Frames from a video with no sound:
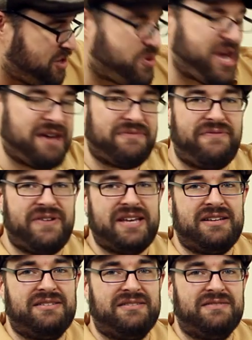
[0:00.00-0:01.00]
you can't
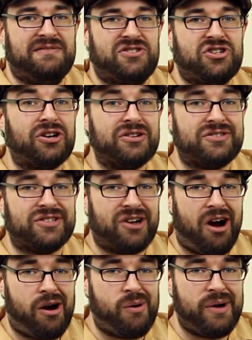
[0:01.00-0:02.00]
fit certain
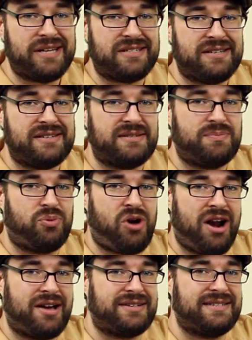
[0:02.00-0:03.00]
cigar oasis
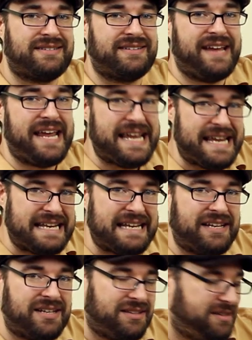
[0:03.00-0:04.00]
products in